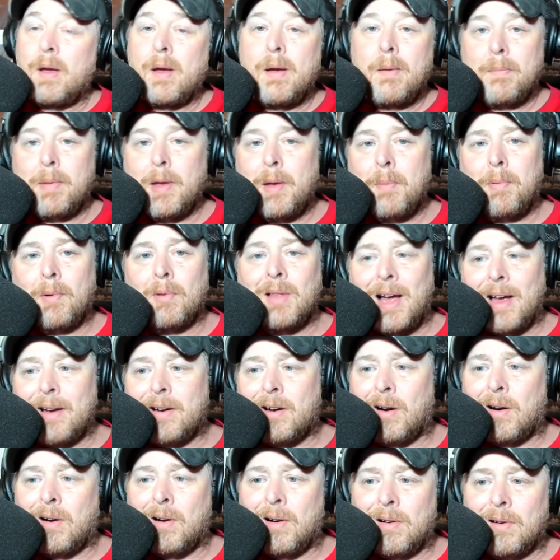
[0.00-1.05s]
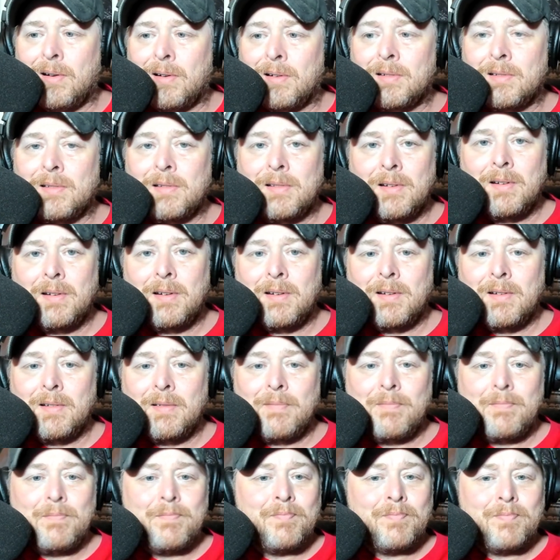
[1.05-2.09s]
People like her,
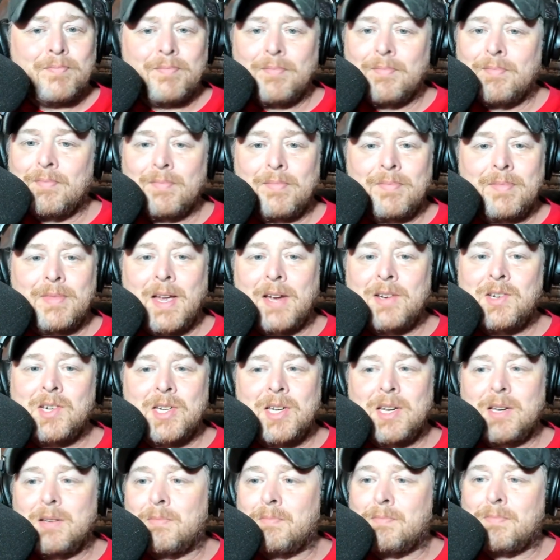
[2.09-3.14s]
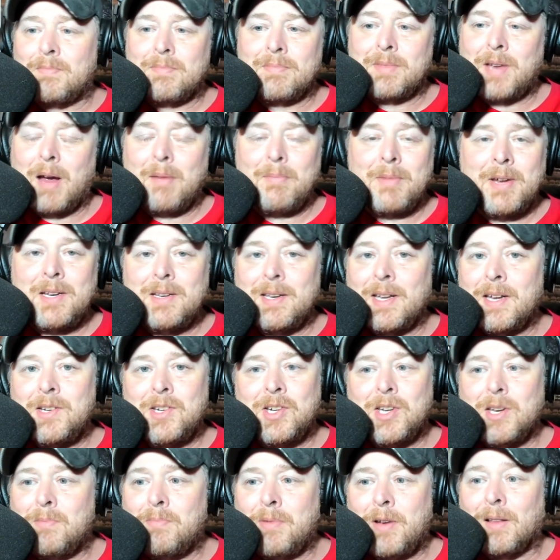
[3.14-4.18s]
they shouldn't
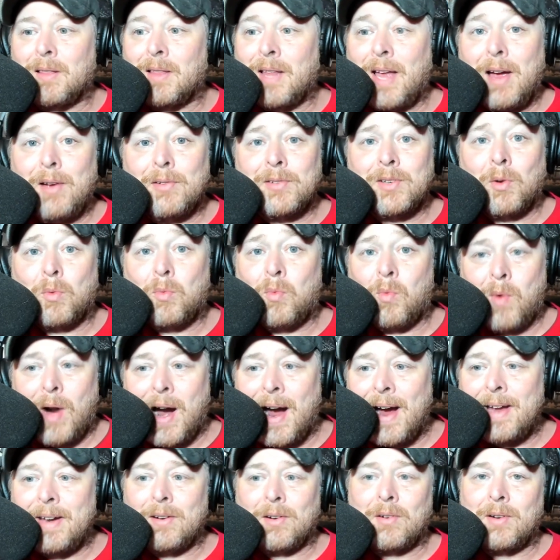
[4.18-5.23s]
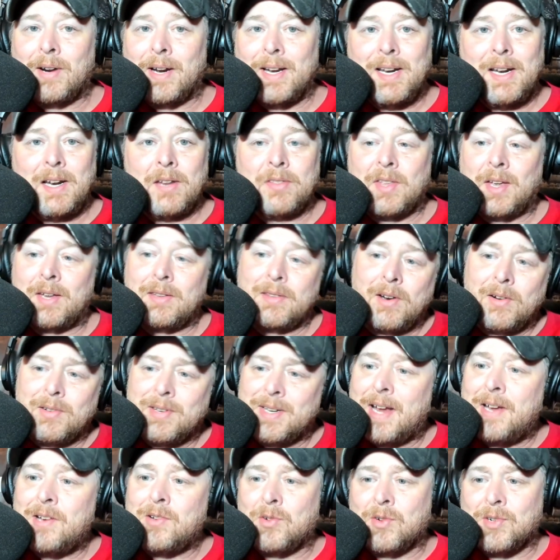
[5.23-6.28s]
be allowed to write or anything. They're
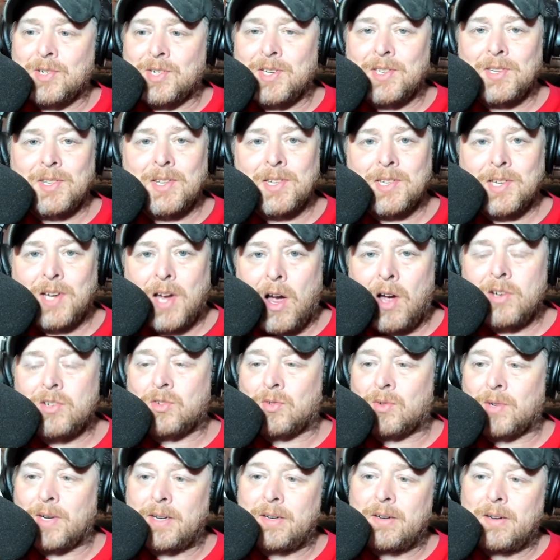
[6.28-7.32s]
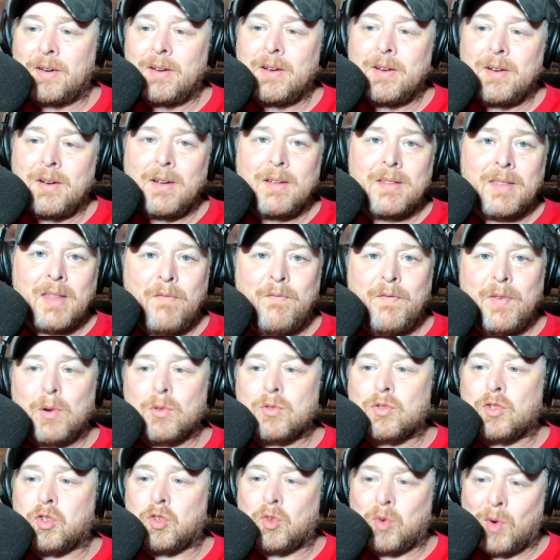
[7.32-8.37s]
dangerous to this country. They feel
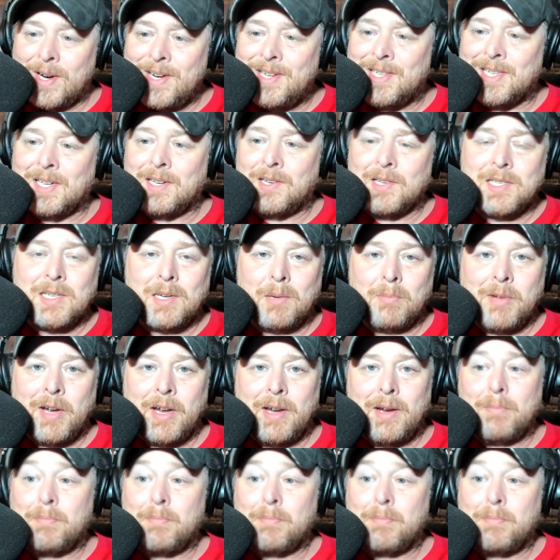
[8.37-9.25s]
treasonous to me.